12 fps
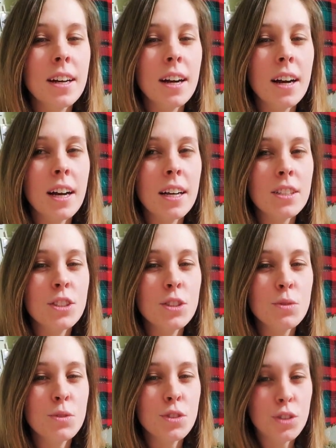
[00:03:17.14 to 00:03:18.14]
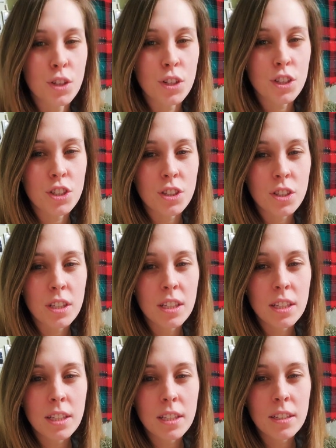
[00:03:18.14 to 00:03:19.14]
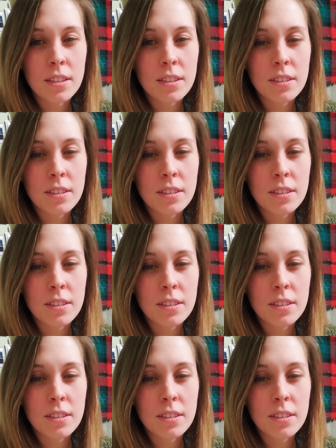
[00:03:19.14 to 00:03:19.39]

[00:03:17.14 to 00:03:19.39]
I'll do dark chocolate.